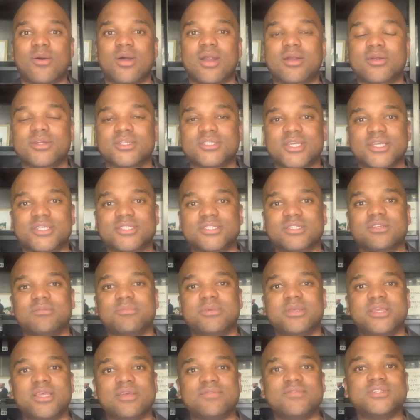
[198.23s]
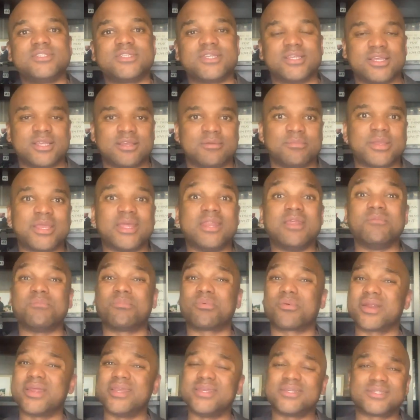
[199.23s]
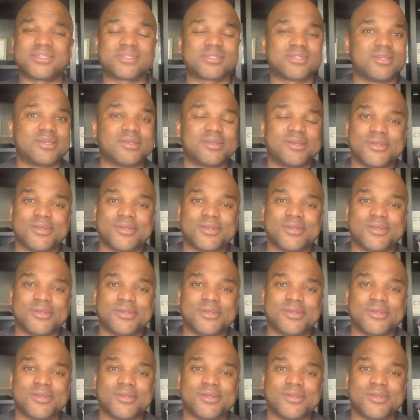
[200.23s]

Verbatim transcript: our attention to be given to him, can embrace